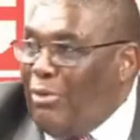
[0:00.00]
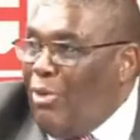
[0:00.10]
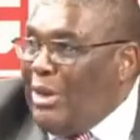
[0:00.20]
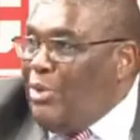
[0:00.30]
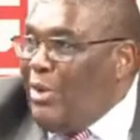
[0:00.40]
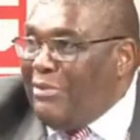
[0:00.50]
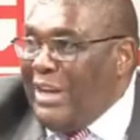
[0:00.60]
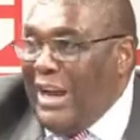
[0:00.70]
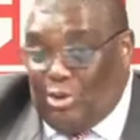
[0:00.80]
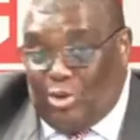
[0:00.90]
What we have
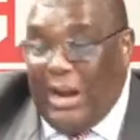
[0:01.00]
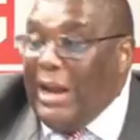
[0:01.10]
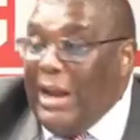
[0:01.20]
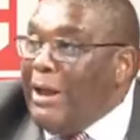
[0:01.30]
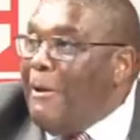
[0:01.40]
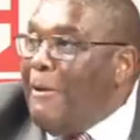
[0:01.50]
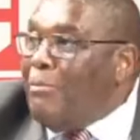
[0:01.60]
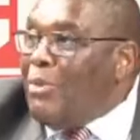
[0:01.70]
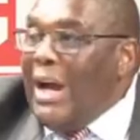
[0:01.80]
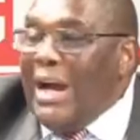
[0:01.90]
done today
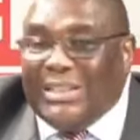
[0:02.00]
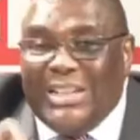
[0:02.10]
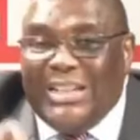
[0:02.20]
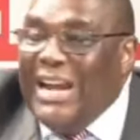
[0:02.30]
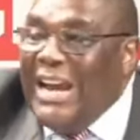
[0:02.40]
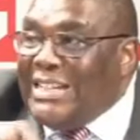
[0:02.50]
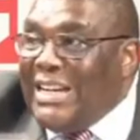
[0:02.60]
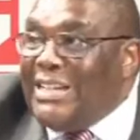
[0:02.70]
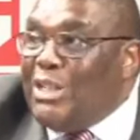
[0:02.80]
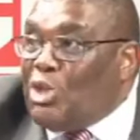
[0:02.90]
has
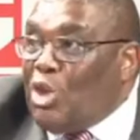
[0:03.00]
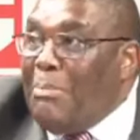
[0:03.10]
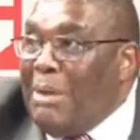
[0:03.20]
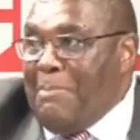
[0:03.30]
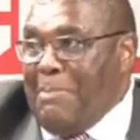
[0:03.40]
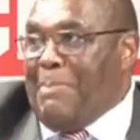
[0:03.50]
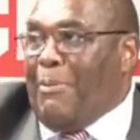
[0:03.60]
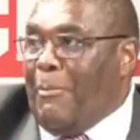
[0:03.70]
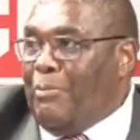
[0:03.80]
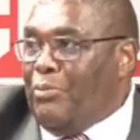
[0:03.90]
enlightened so many people,
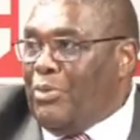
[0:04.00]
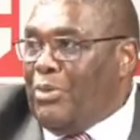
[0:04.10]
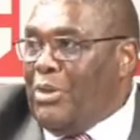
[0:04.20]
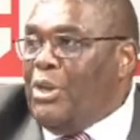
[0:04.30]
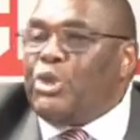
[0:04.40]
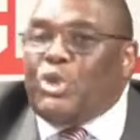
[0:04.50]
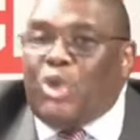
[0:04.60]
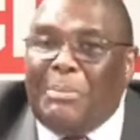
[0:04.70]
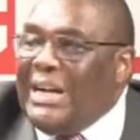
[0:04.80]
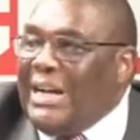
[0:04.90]
so
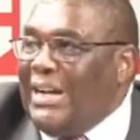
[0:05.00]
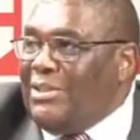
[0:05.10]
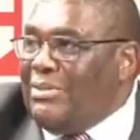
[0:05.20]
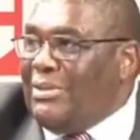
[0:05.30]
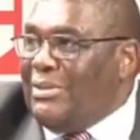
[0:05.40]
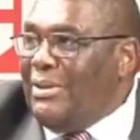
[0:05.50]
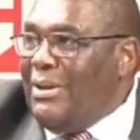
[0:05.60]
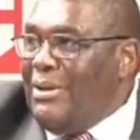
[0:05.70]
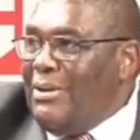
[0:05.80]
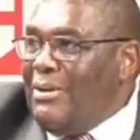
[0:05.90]
many countries,
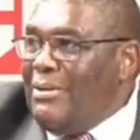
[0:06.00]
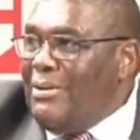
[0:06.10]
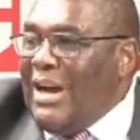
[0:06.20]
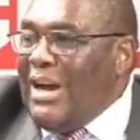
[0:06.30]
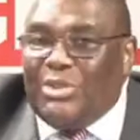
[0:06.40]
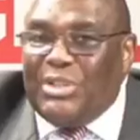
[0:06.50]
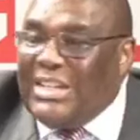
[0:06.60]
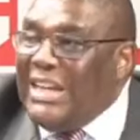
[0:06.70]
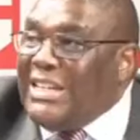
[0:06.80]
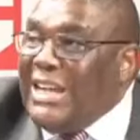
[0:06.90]
countries
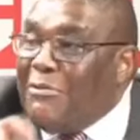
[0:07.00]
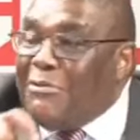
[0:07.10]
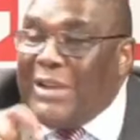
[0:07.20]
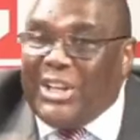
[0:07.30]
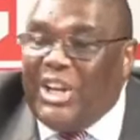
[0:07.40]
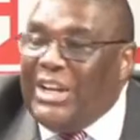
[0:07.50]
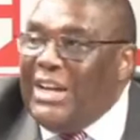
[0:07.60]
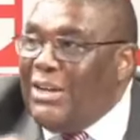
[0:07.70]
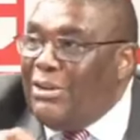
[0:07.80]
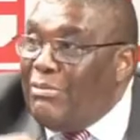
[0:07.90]
that have
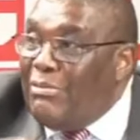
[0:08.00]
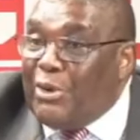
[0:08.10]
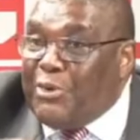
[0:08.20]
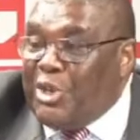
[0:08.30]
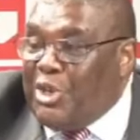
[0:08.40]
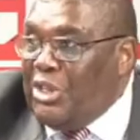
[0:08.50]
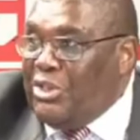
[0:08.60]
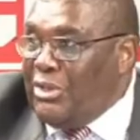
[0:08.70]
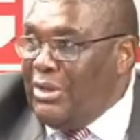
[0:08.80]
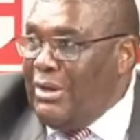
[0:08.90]
Nigerian
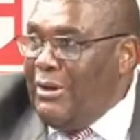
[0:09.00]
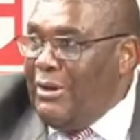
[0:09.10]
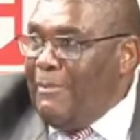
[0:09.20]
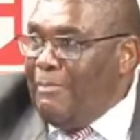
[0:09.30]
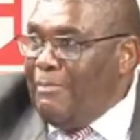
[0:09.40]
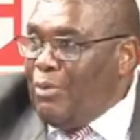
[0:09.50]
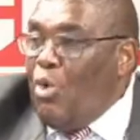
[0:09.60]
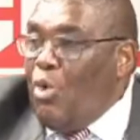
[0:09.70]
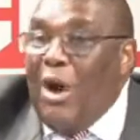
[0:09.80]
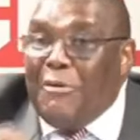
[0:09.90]
refugees
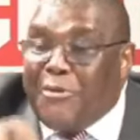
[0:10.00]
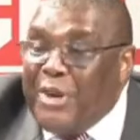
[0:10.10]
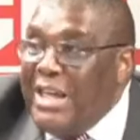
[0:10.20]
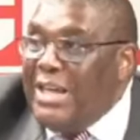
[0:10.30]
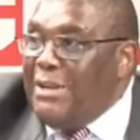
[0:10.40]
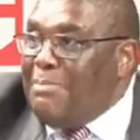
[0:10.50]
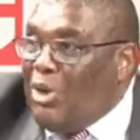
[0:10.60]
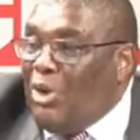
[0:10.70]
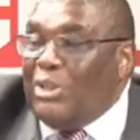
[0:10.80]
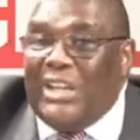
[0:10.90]
who are fleeing
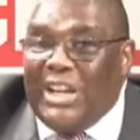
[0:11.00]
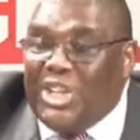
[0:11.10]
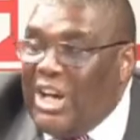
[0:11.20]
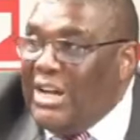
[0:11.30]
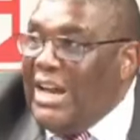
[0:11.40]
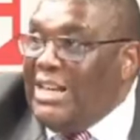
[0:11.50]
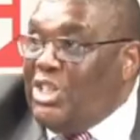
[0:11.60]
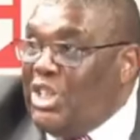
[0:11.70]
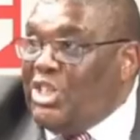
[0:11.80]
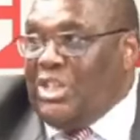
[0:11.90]
because Nigeria is
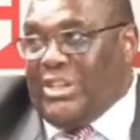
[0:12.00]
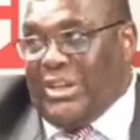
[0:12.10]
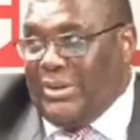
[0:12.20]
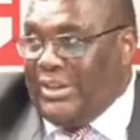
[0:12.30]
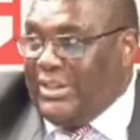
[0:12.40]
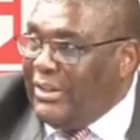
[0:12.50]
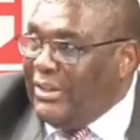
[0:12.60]
disintegrating.